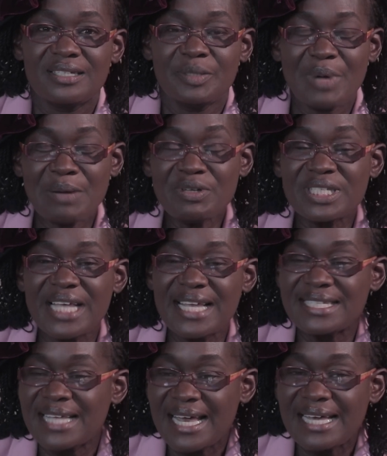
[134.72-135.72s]
The Bible
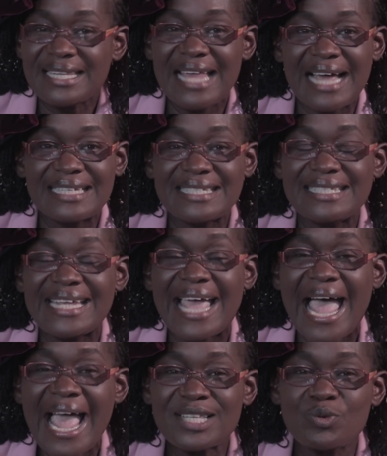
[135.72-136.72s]
says that the
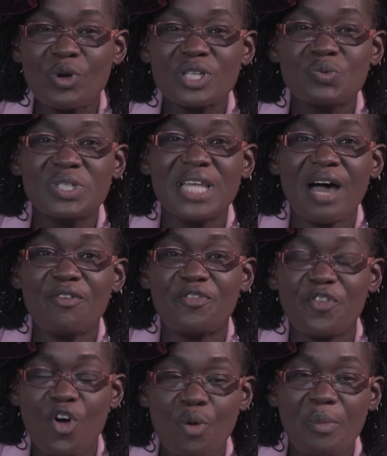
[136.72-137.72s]
earth was without
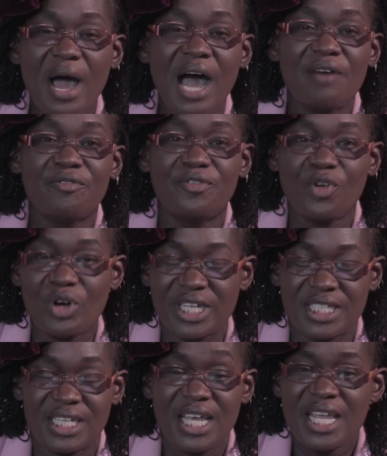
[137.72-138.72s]
form and
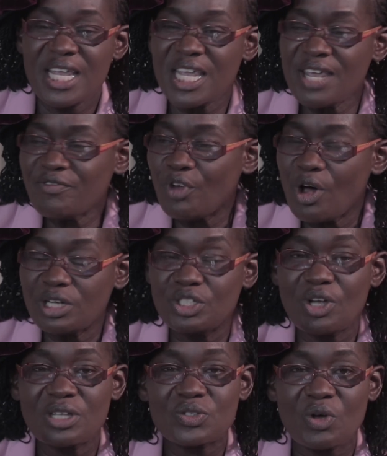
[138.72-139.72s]
void. If God
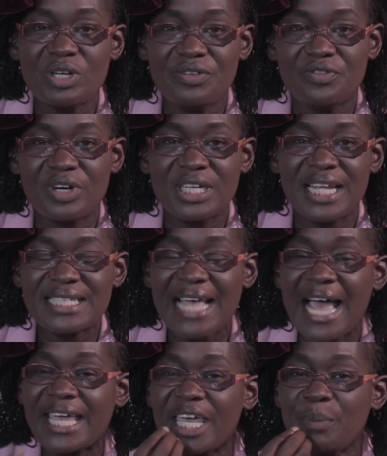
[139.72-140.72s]
just saw the voidness
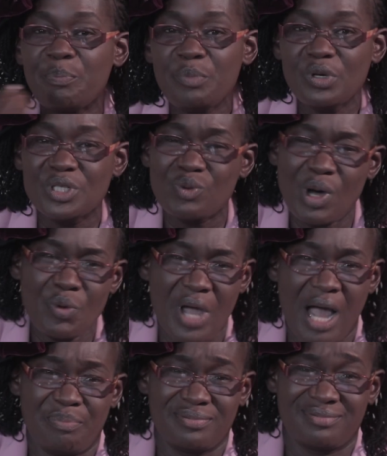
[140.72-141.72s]
and keep mute, what will
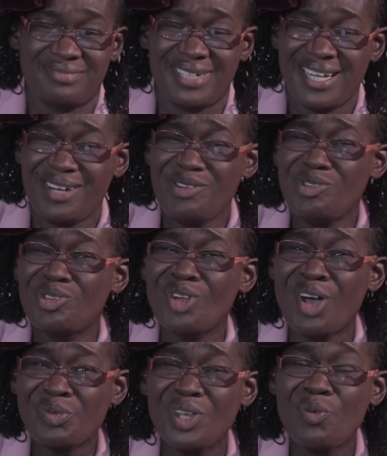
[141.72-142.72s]
happen?
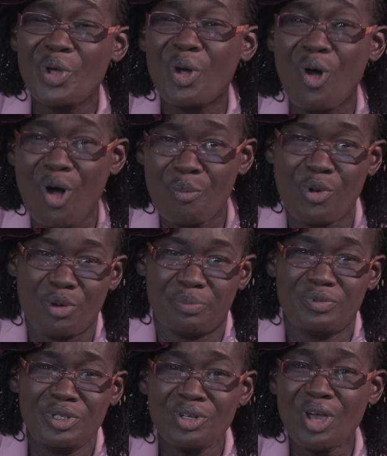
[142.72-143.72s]
Nothing will come up.
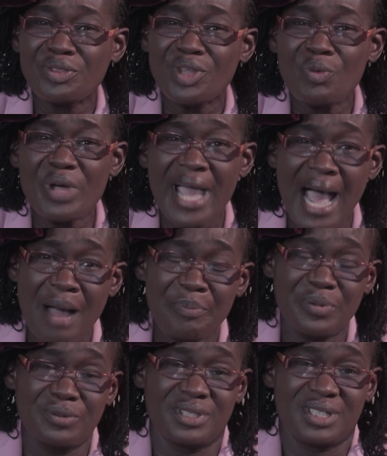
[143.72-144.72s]
Nothing will
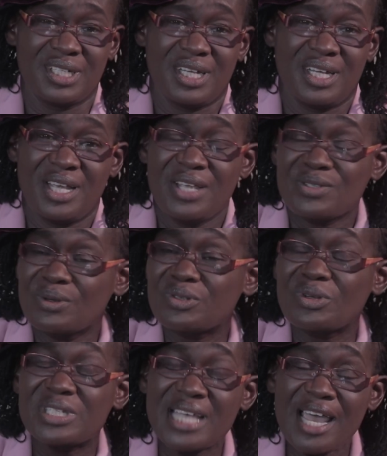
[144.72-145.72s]
happen. So
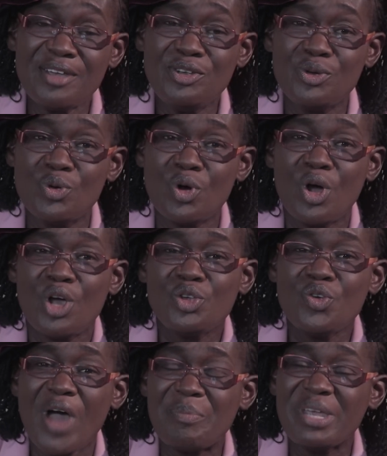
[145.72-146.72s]
to tell you,
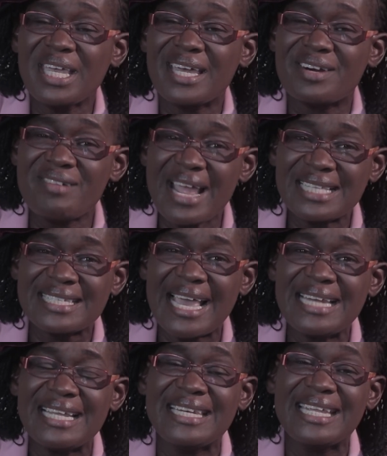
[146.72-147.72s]
you have been
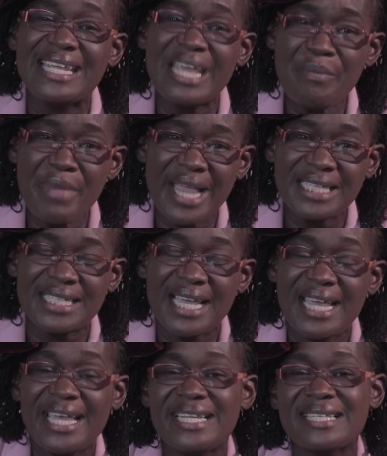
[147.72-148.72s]
created in the image,
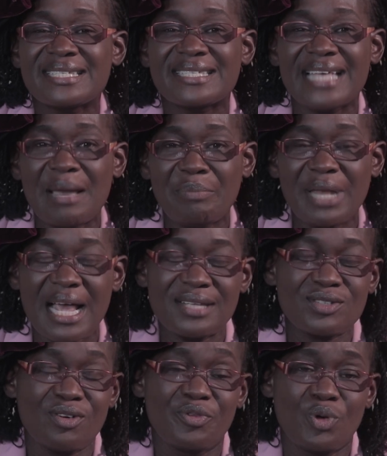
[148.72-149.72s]
in the
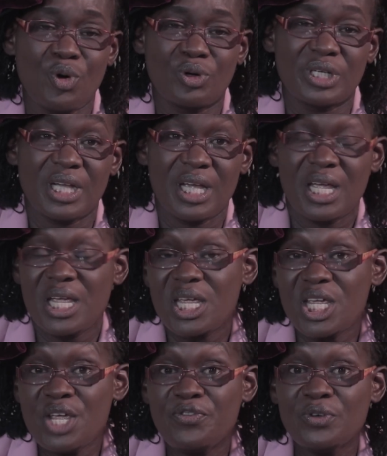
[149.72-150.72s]
semblance of God.
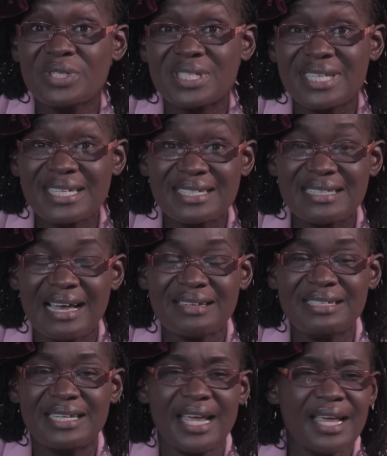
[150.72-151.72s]
If you sit
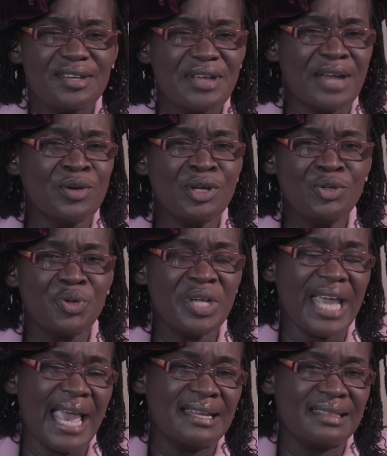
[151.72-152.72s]
down there, you are not
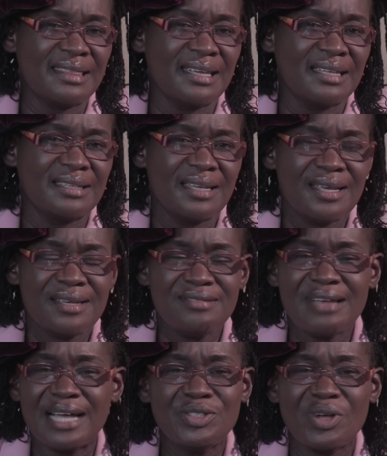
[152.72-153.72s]
doing anything.
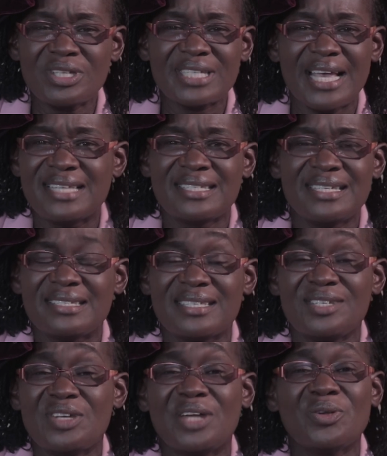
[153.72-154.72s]
You are just
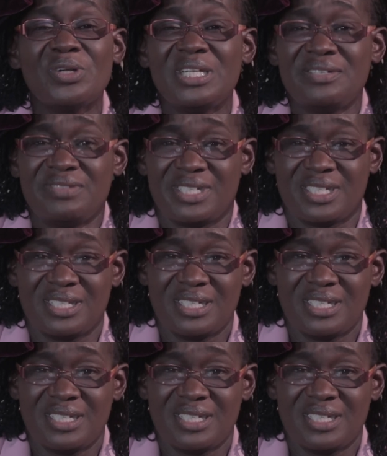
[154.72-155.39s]
existing. You are not living.